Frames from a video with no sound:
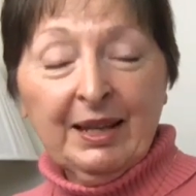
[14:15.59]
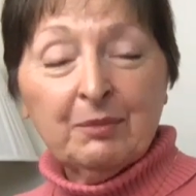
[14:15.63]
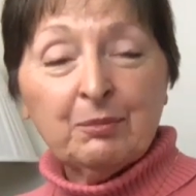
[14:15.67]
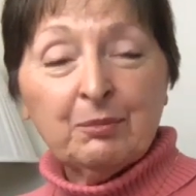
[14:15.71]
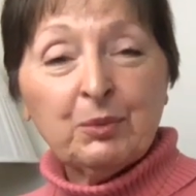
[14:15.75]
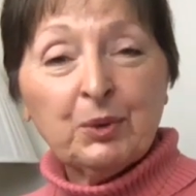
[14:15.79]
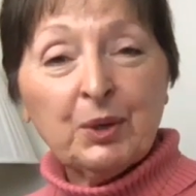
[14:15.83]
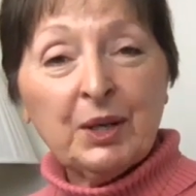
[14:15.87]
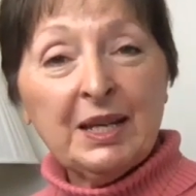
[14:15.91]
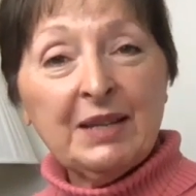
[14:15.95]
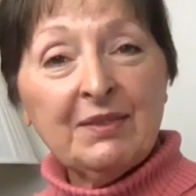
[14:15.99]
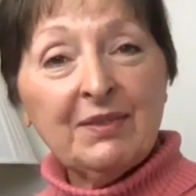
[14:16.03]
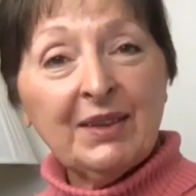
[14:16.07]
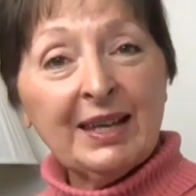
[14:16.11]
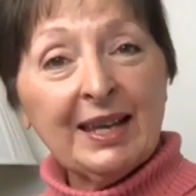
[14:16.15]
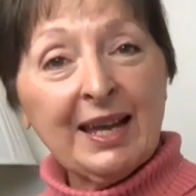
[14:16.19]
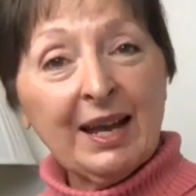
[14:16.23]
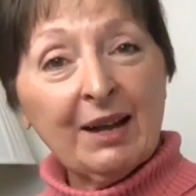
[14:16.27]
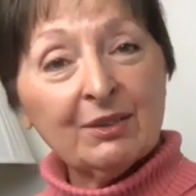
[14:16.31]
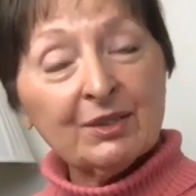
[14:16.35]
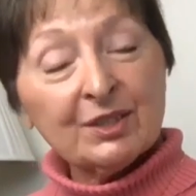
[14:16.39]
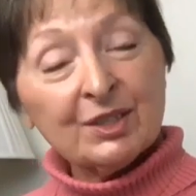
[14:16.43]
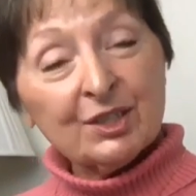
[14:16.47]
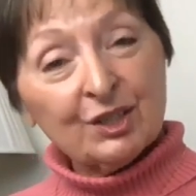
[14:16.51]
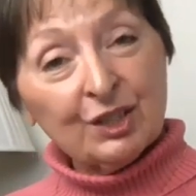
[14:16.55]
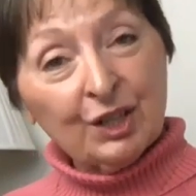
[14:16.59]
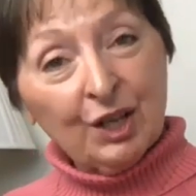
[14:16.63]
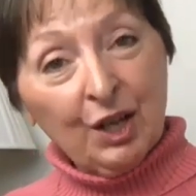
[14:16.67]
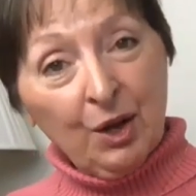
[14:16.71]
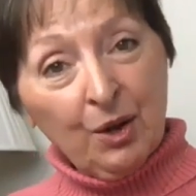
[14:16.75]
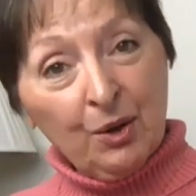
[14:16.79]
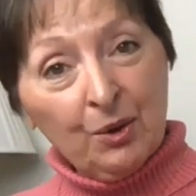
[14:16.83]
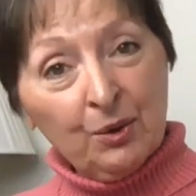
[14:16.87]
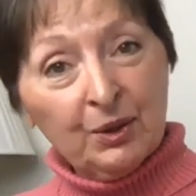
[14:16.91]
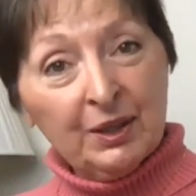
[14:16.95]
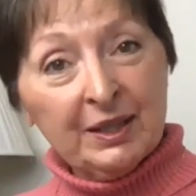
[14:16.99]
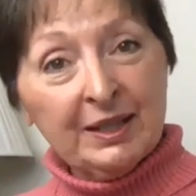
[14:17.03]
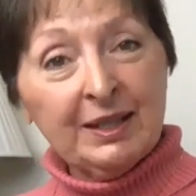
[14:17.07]
breathing out
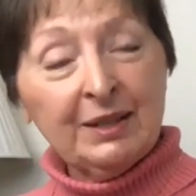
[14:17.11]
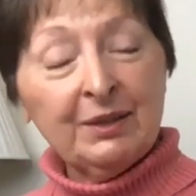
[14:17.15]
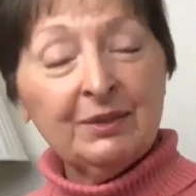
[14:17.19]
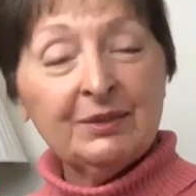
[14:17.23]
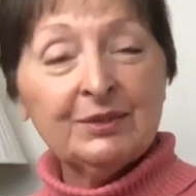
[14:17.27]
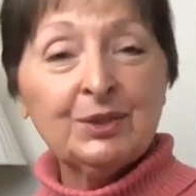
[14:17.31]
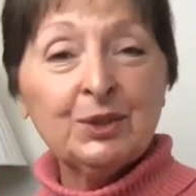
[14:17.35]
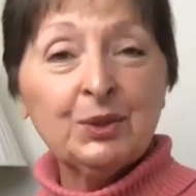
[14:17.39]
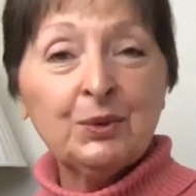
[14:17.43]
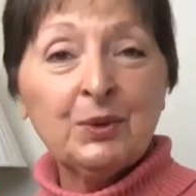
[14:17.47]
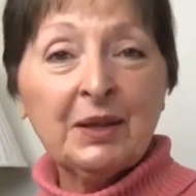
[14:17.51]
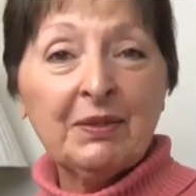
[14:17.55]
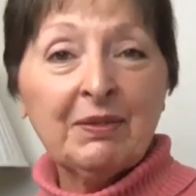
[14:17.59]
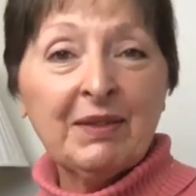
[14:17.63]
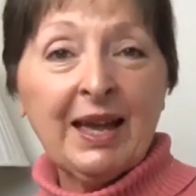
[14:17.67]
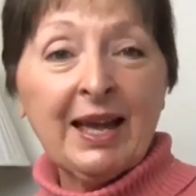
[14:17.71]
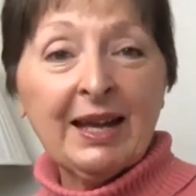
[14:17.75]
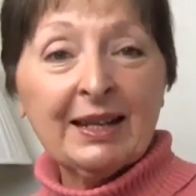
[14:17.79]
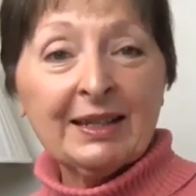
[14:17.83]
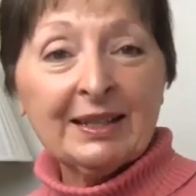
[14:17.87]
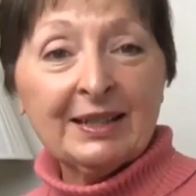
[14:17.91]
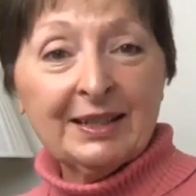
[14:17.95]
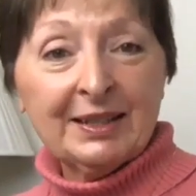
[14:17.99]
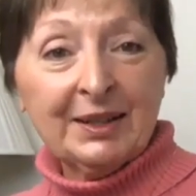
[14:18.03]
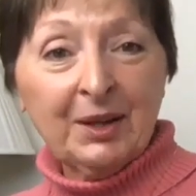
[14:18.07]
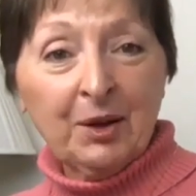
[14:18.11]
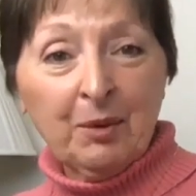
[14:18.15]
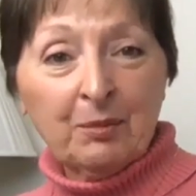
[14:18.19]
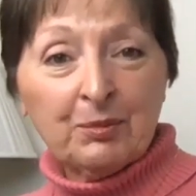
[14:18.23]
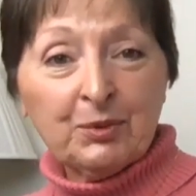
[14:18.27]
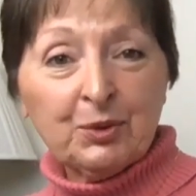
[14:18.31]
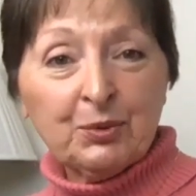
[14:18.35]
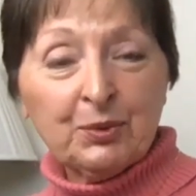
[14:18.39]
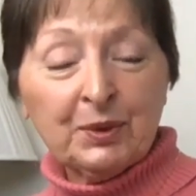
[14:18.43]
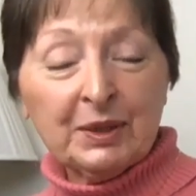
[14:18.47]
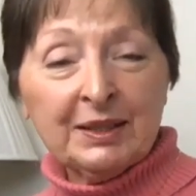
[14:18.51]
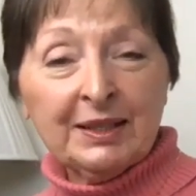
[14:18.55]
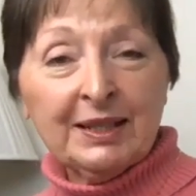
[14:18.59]
slowly. Doing that can help
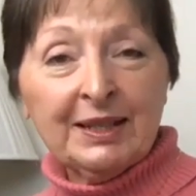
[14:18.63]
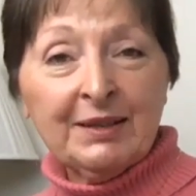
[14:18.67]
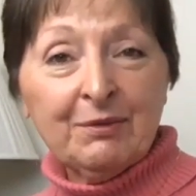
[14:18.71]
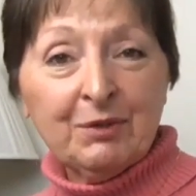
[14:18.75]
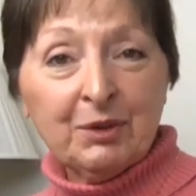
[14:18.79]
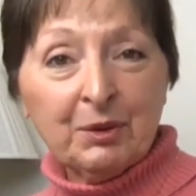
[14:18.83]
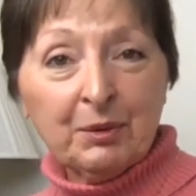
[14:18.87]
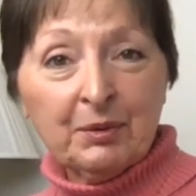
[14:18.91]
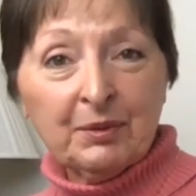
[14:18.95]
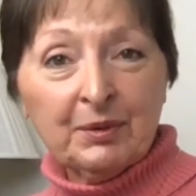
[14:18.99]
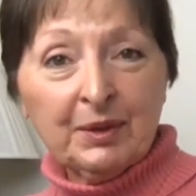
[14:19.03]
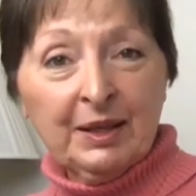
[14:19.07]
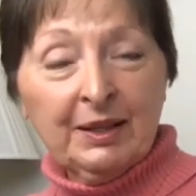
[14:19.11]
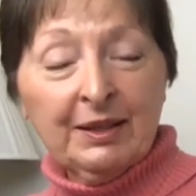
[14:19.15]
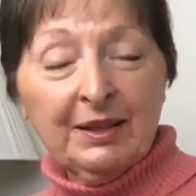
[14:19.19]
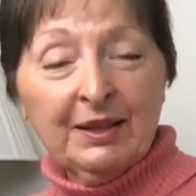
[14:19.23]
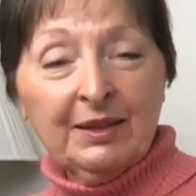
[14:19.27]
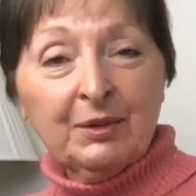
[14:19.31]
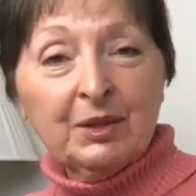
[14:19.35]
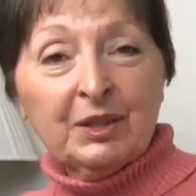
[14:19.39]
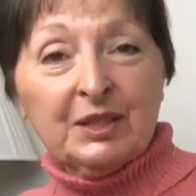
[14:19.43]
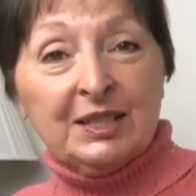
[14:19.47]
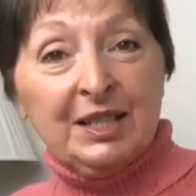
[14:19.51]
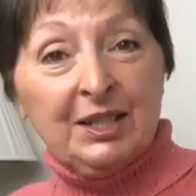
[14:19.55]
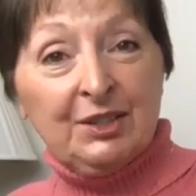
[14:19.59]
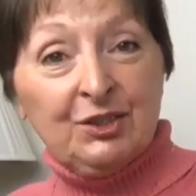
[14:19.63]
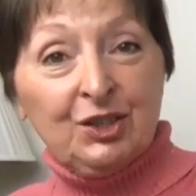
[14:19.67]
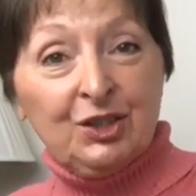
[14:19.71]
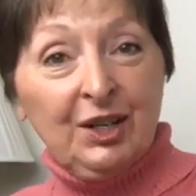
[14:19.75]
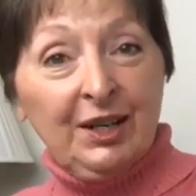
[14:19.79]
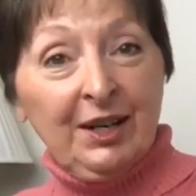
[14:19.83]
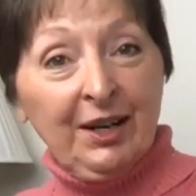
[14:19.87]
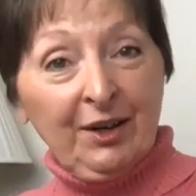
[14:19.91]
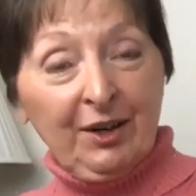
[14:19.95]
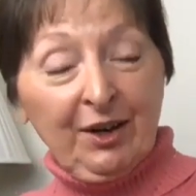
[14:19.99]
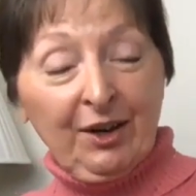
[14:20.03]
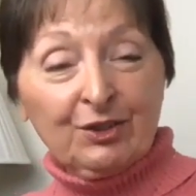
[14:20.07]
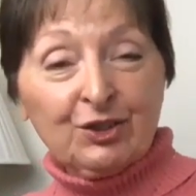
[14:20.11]
to relieve the tension
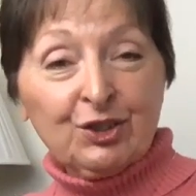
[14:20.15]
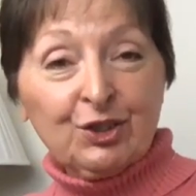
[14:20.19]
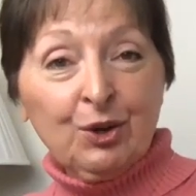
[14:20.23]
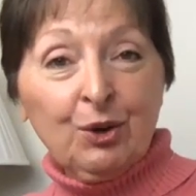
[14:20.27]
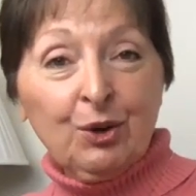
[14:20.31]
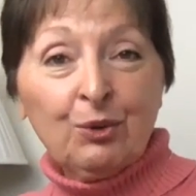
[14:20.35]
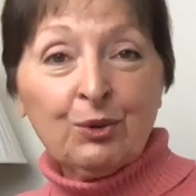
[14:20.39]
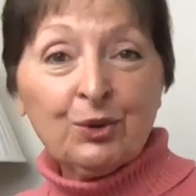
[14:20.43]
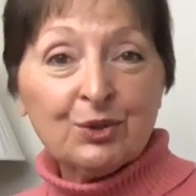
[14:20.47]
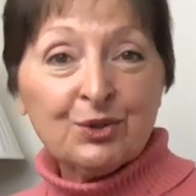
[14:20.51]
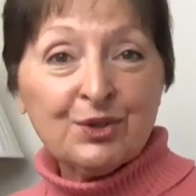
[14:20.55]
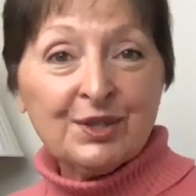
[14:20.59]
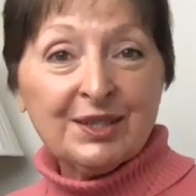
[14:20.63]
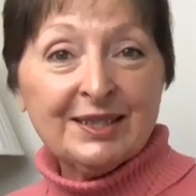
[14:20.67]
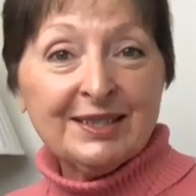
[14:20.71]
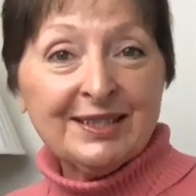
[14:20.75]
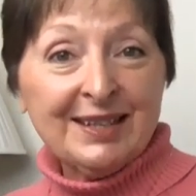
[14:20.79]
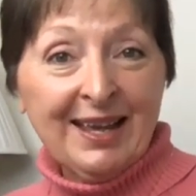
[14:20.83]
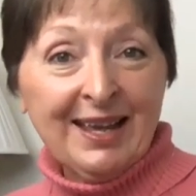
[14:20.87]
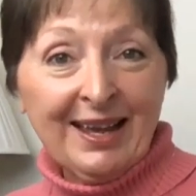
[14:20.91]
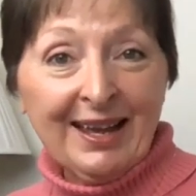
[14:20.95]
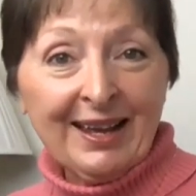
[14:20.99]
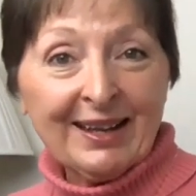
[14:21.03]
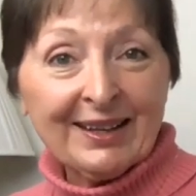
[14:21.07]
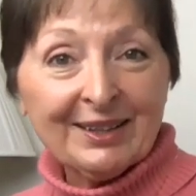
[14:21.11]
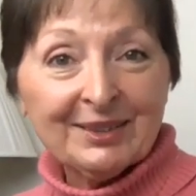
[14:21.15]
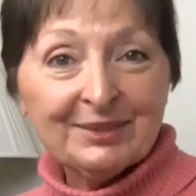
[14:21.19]
in our shoulders and neck.